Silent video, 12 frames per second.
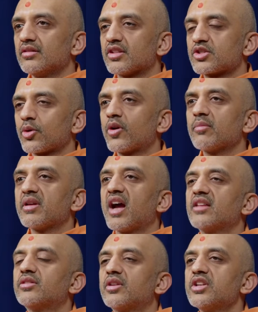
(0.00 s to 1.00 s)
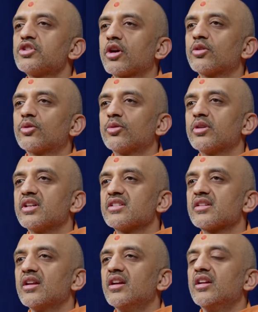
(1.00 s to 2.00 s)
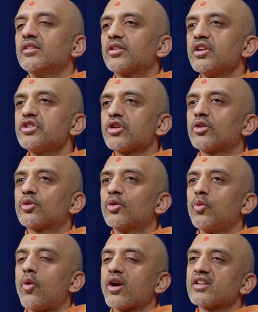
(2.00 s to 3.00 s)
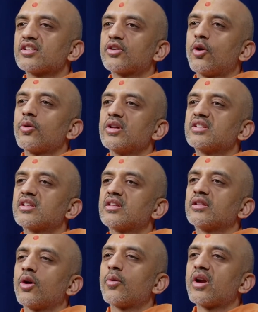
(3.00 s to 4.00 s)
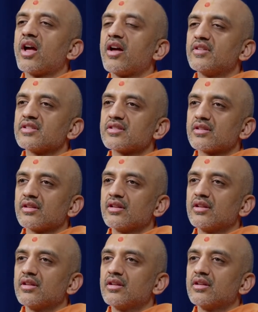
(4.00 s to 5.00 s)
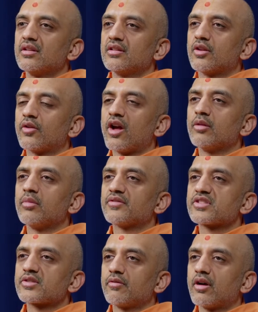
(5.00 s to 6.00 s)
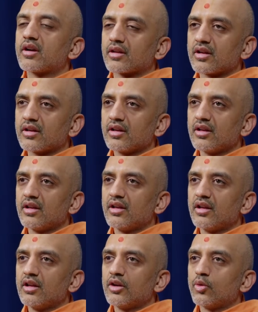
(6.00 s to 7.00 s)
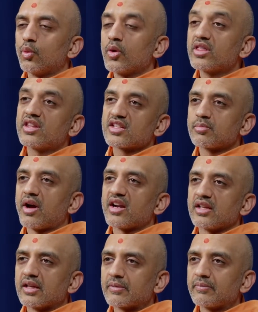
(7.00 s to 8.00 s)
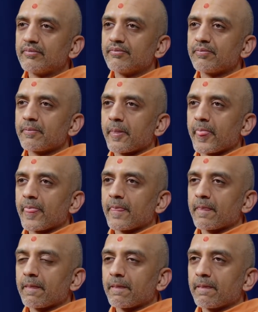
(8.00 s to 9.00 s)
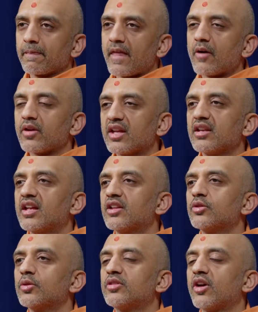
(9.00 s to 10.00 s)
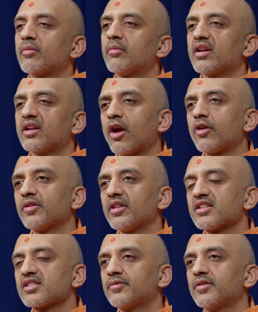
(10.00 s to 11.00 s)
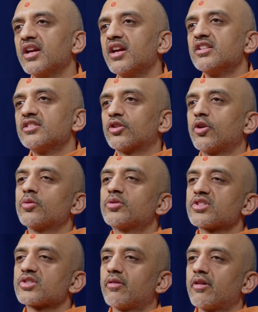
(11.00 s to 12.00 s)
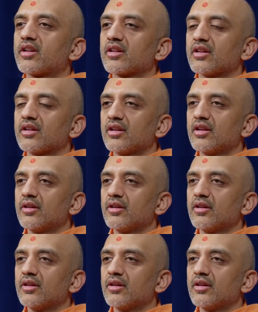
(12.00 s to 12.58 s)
The story behind Trishanku is Trishanku wanted to go into the lower heavens, the realm of Swarg, with his body. Now in Hindu Dharma, in our philosophy, to go to Swarg,